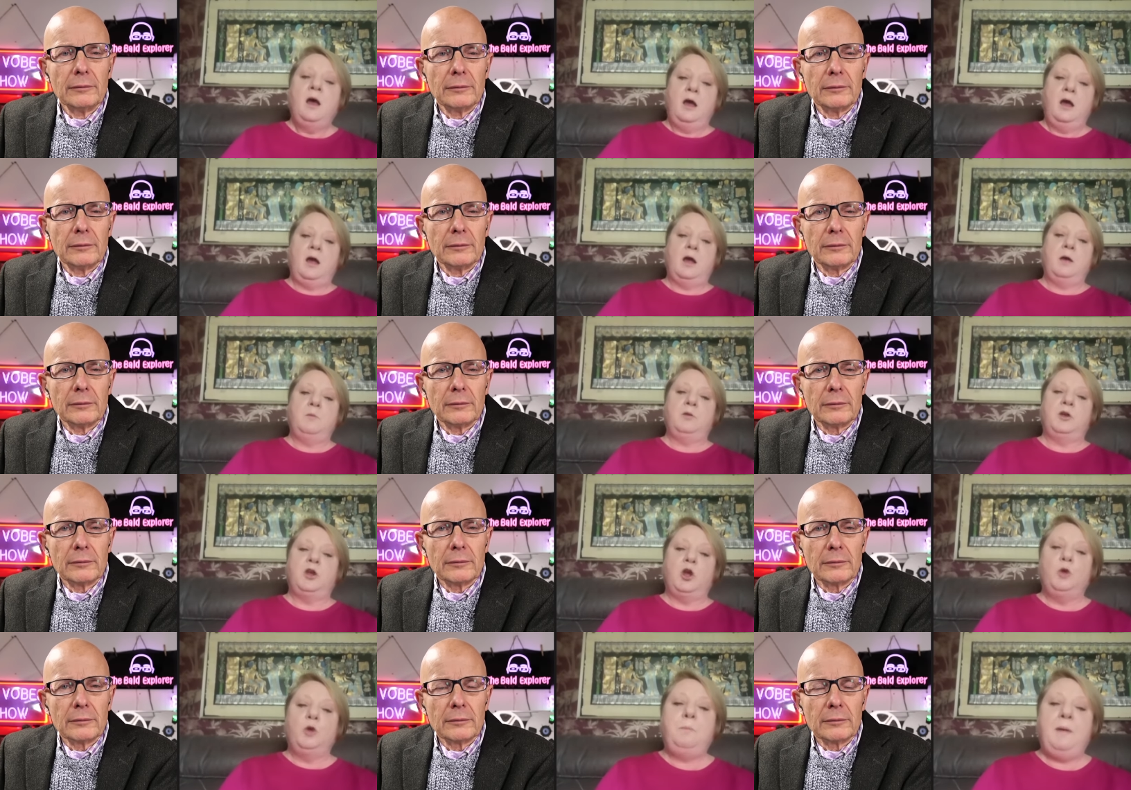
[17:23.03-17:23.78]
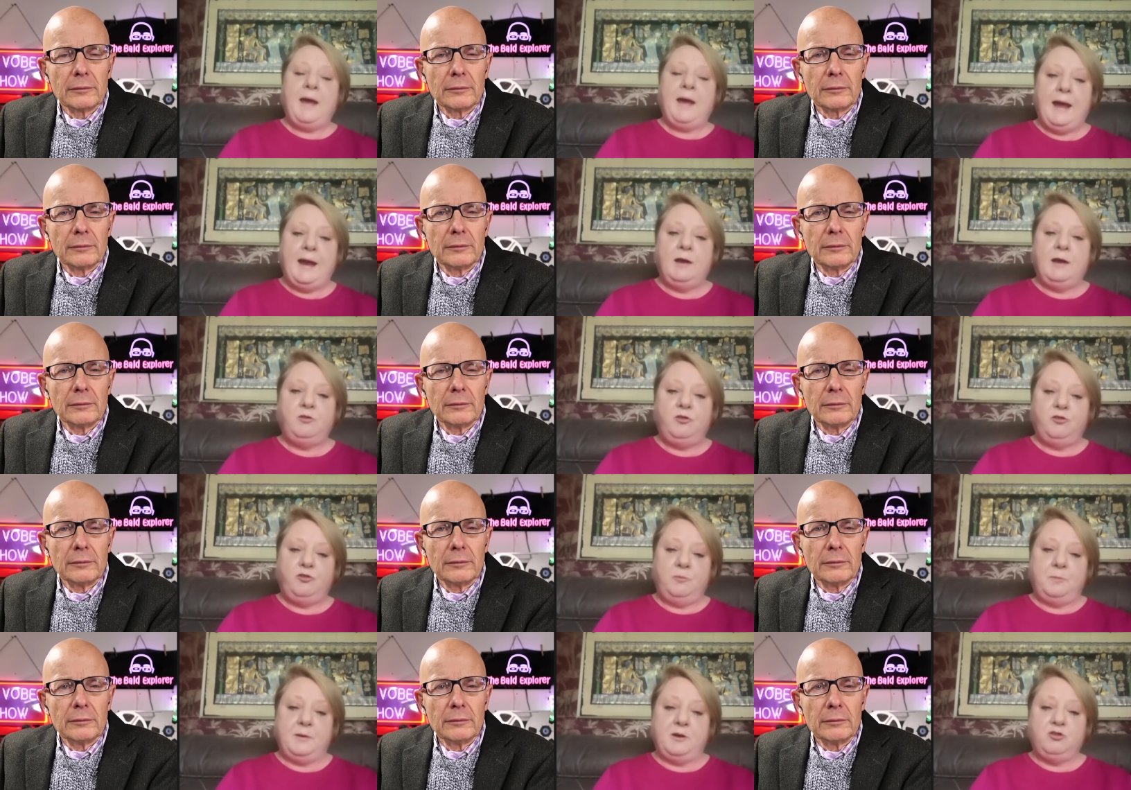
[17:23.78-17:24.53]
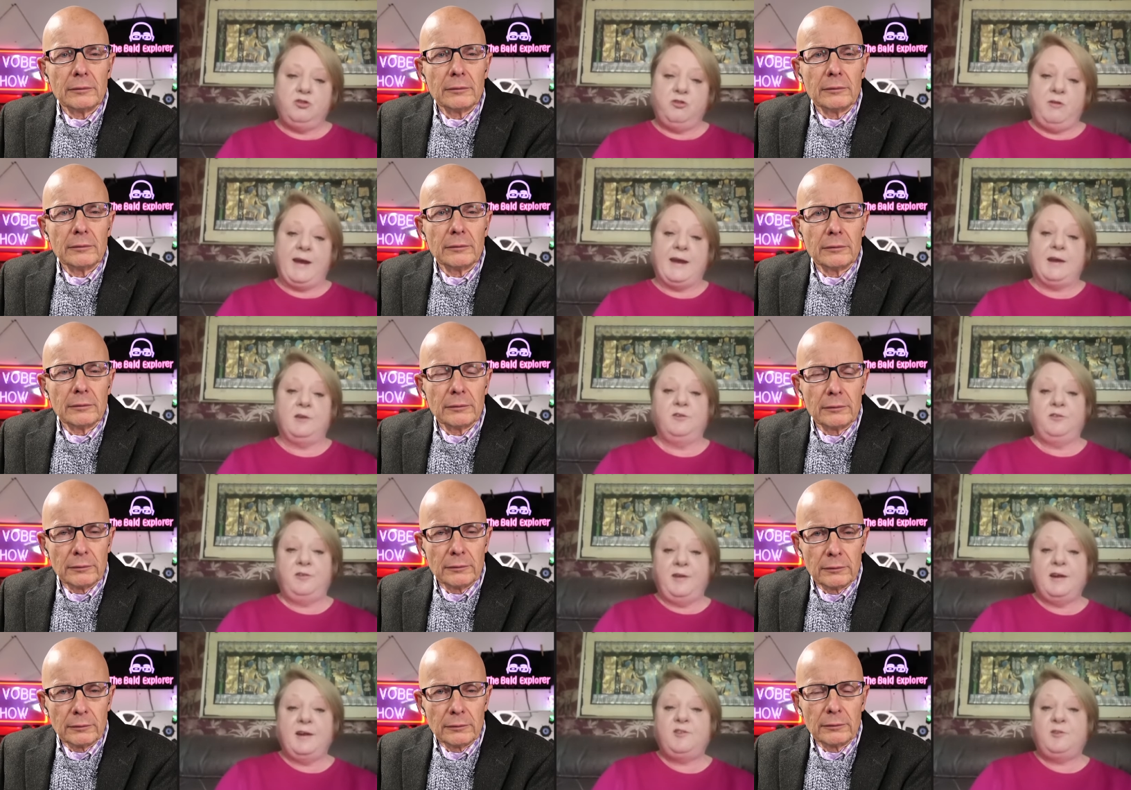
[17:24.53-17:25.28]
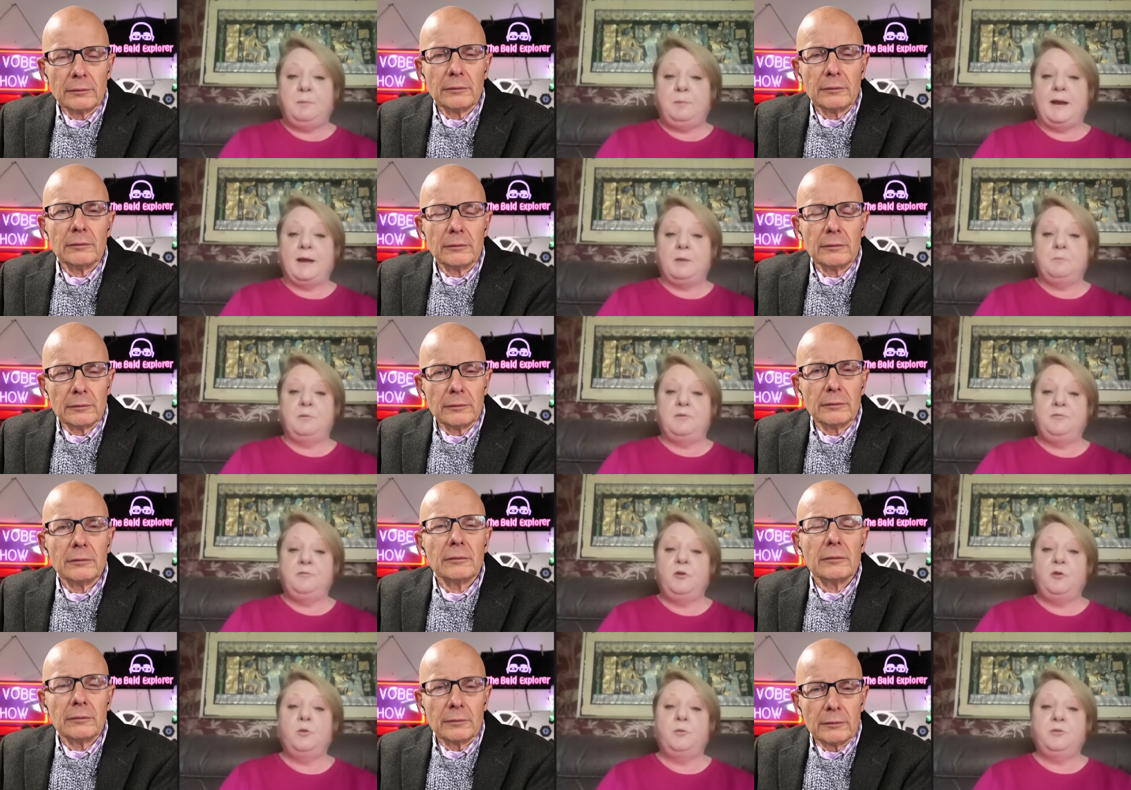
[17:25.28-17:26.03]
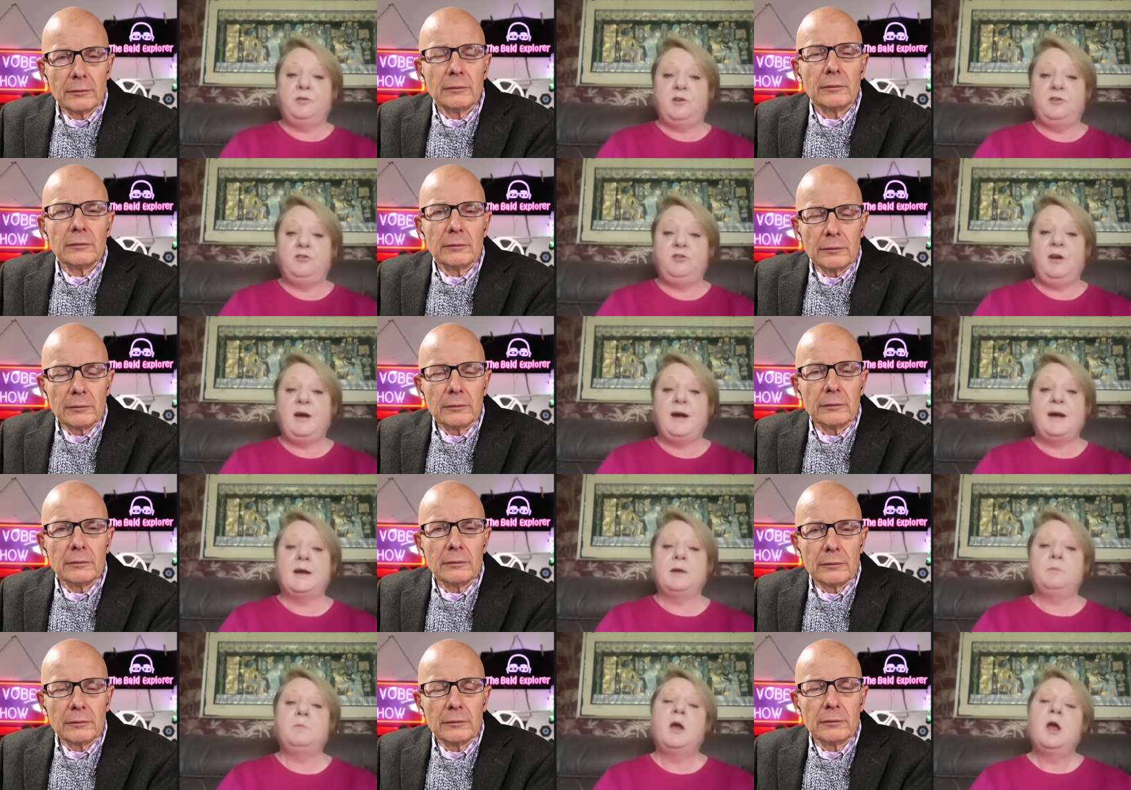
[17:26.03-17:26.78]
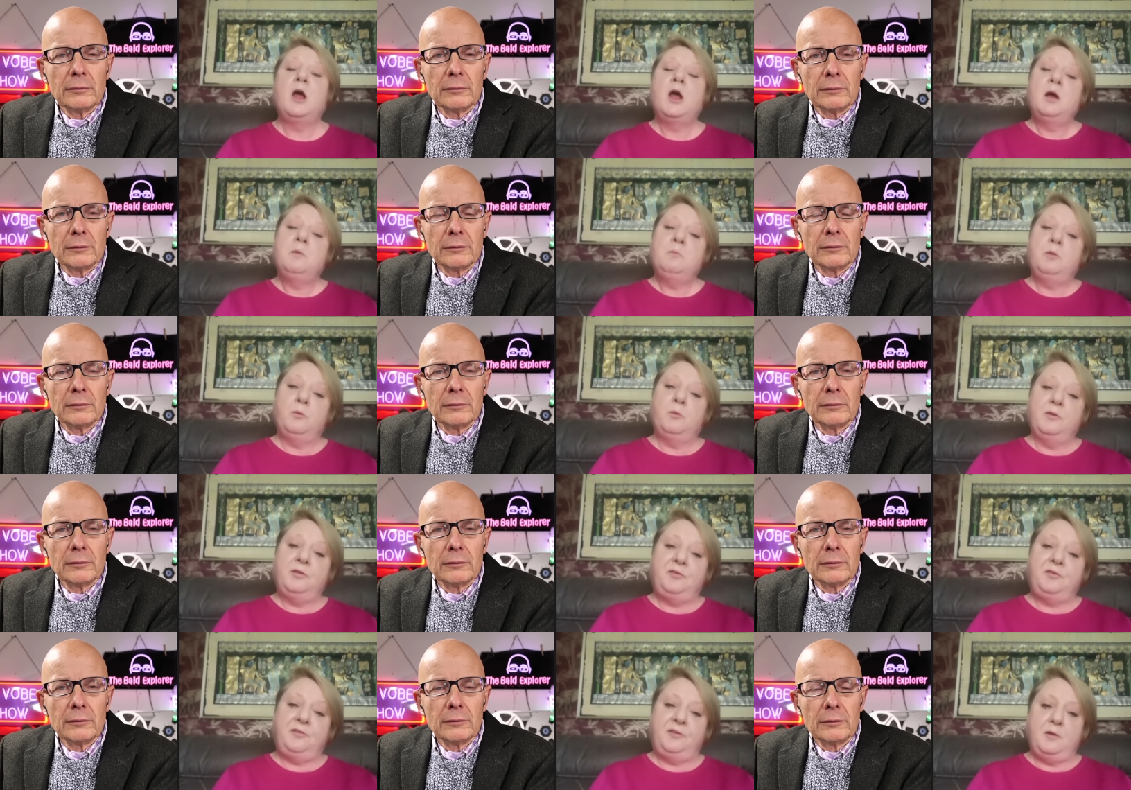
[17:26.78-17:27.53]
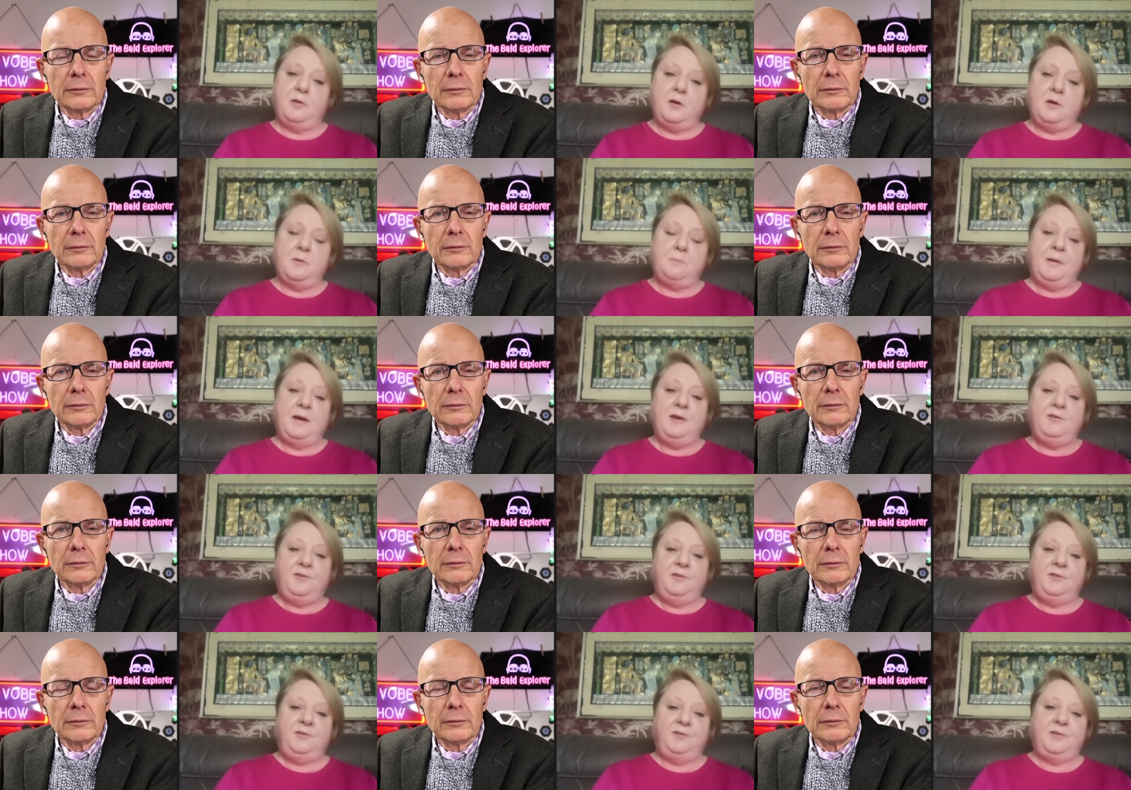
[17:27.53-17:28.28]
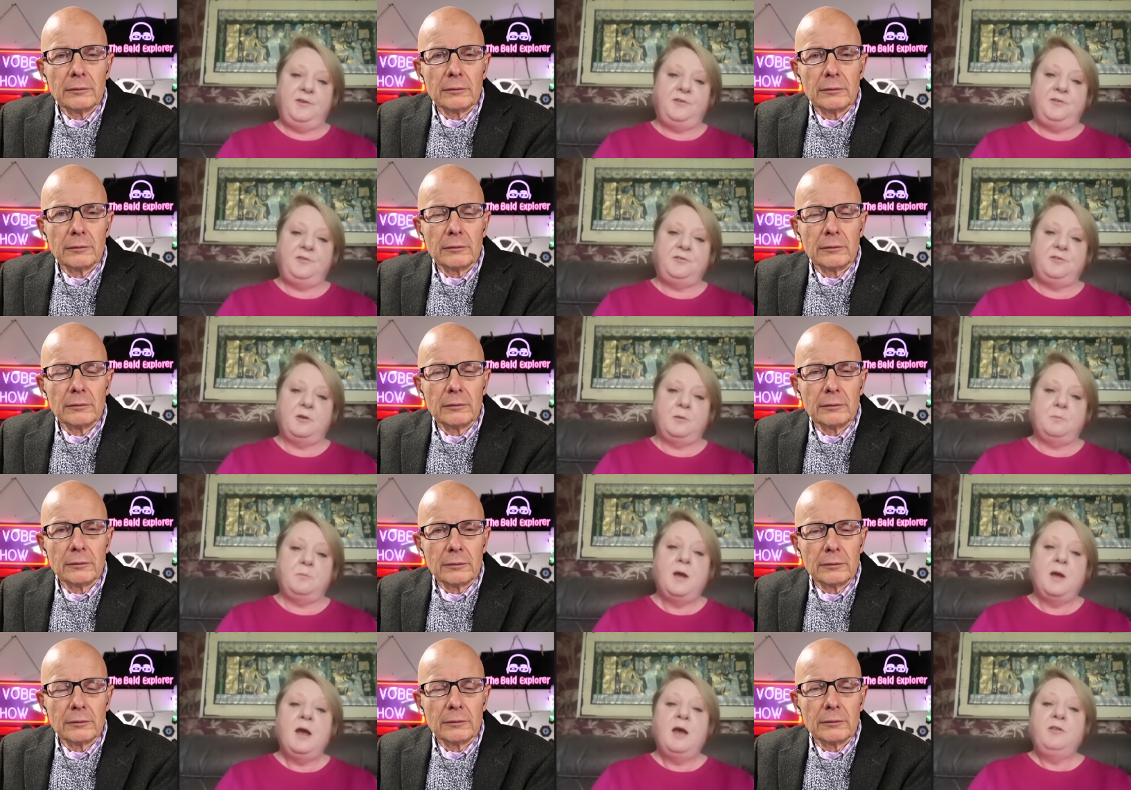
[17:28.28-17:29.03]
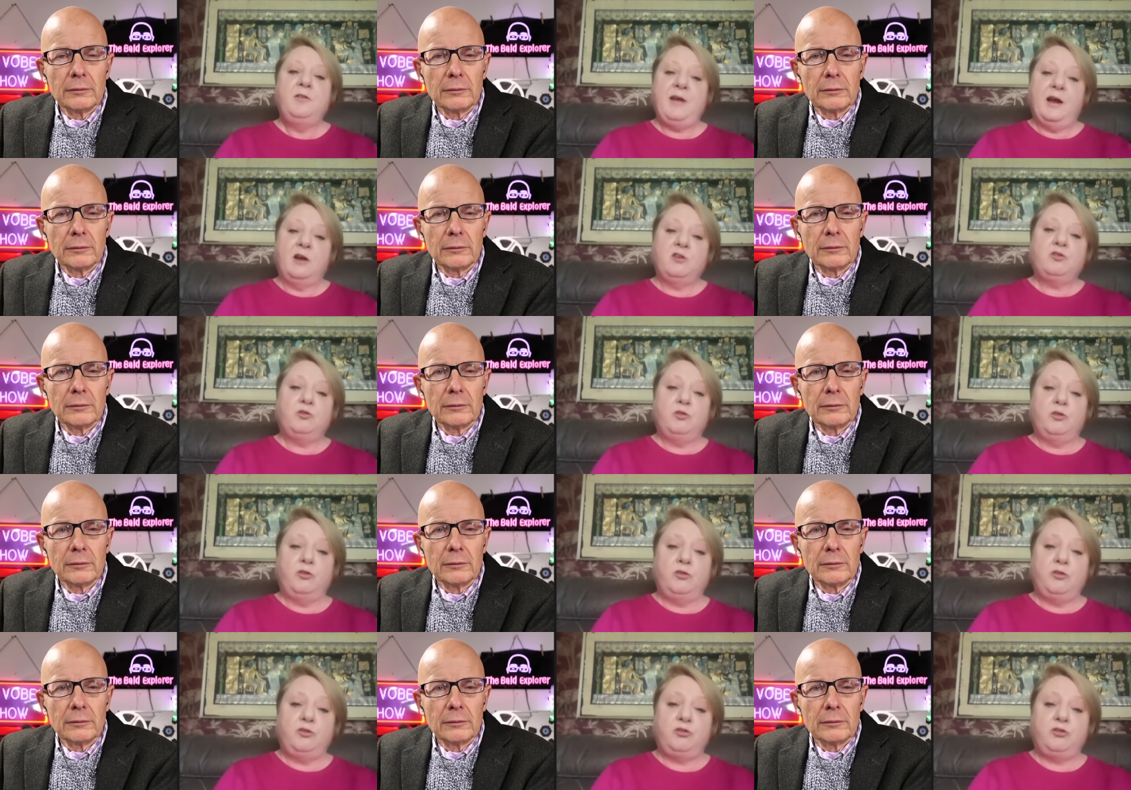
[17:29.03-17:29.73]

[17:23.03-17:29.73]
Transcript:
Speaker 1: um, you paid to be trained, as I explained before, with your time. But with uh, Peter's system, the actual the